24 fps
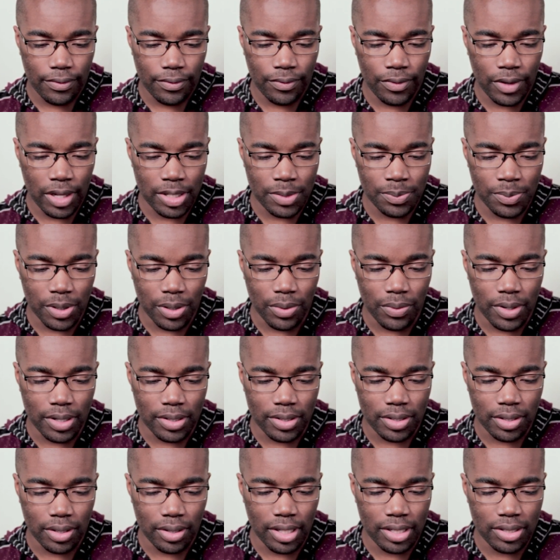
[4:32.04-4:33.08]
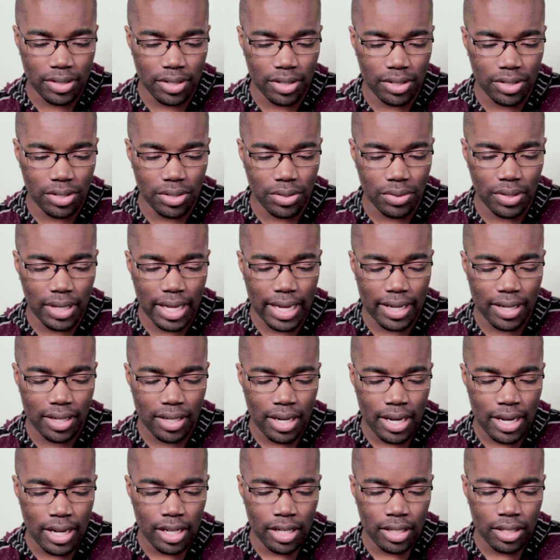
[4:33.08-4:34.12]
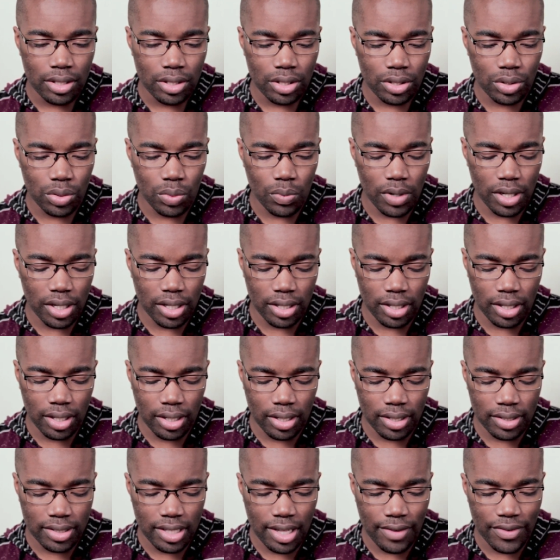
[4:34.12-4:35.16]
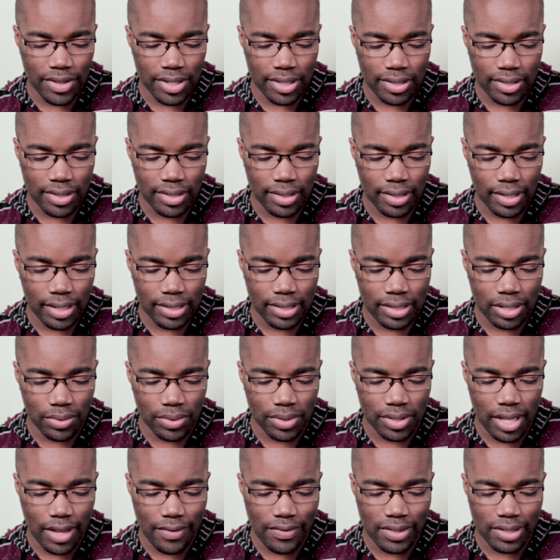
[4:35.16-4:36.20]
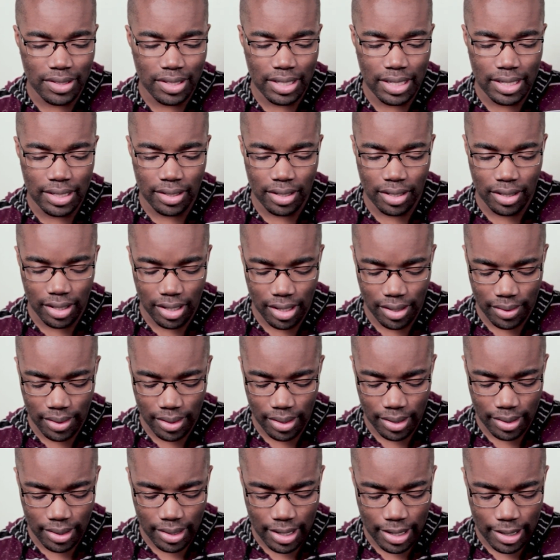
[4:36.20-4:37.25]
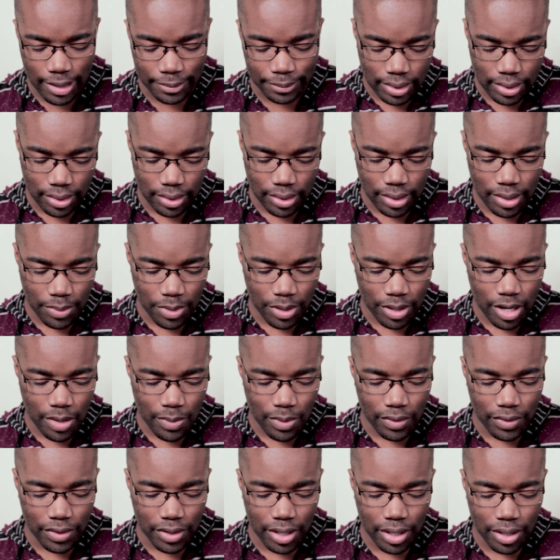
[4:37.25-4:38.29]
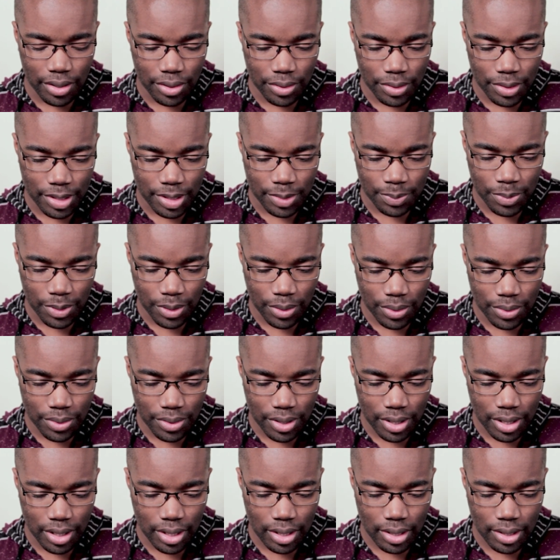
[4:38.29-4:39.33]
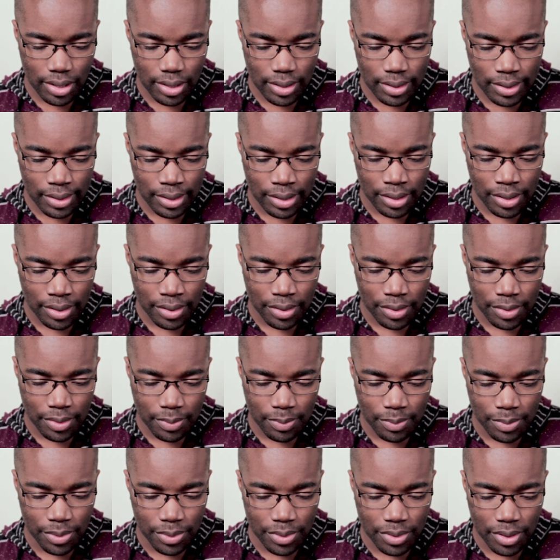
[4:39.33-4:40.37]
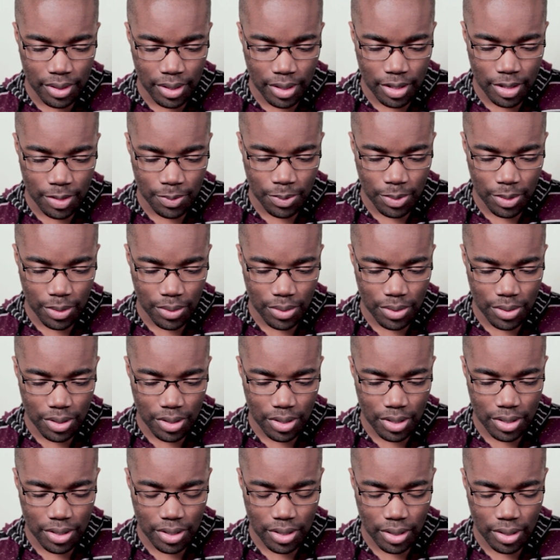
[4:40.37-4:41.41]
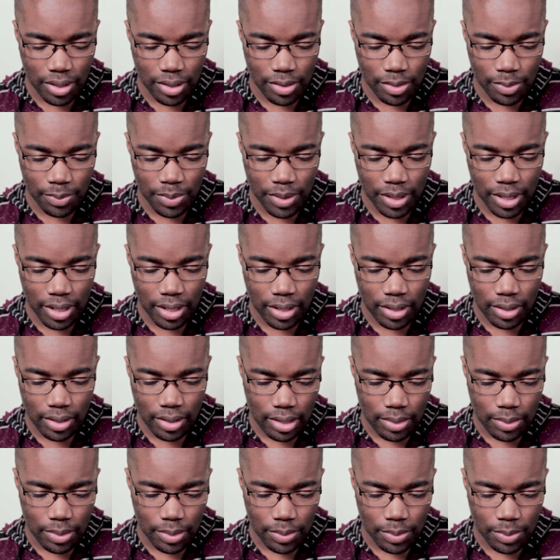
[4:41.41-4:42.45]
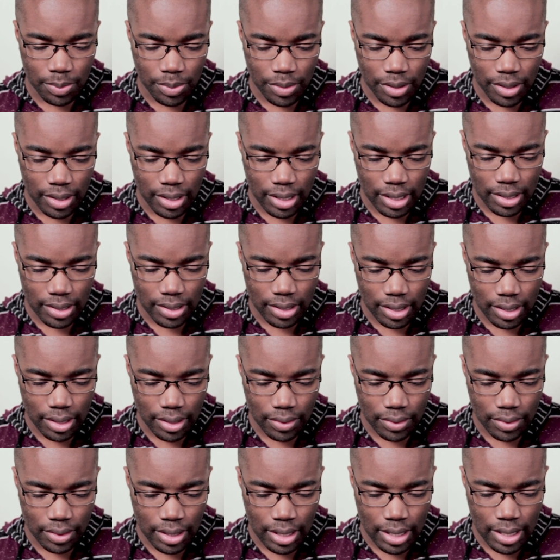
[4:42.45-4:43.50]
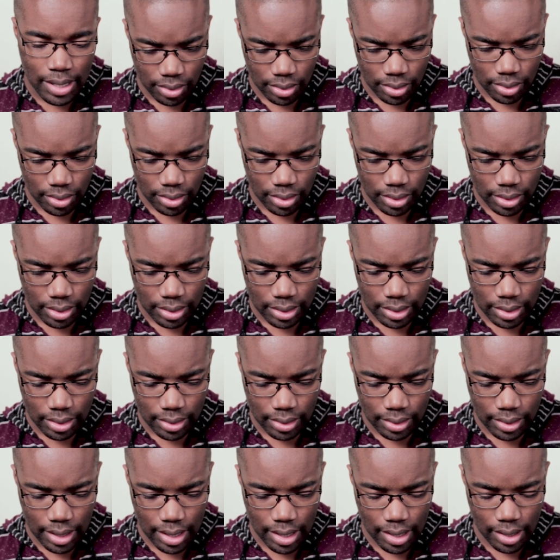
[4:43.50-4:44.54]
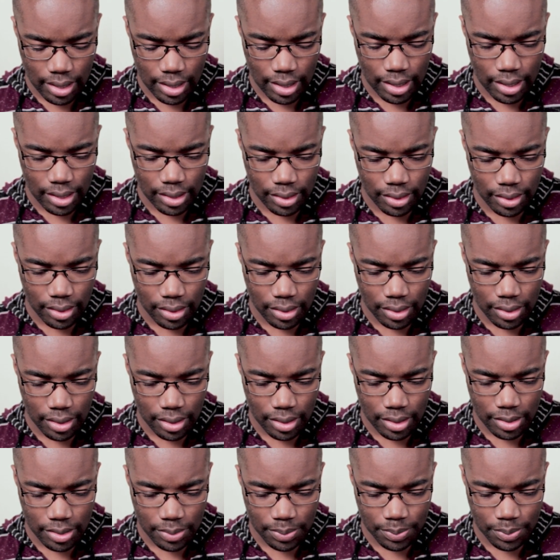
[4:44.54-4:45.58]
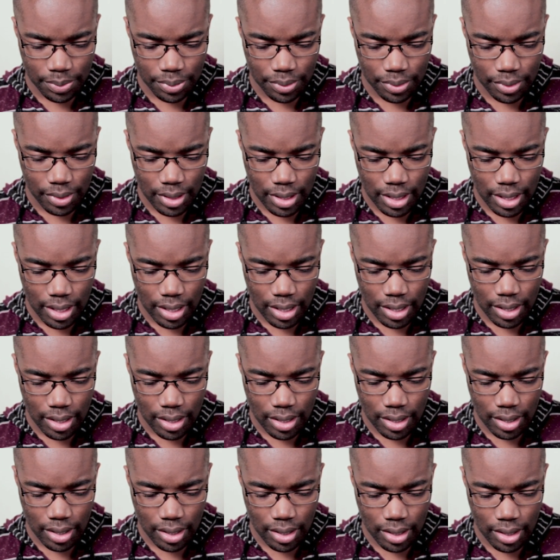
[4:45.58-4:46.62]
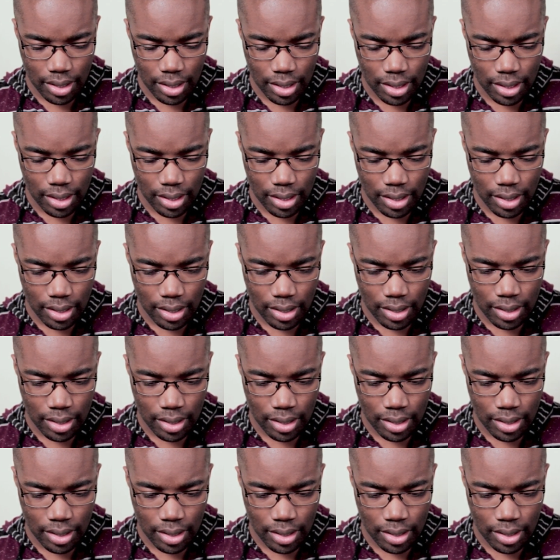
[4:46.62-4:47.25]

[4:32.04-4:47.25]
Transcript: Facebook one. So let's just do like twenty-seven, so let's do seventeen clarity on that. So then we'll come over here to exposure, boost the exposure just a little bit. I'll bring that down. That looks pretty good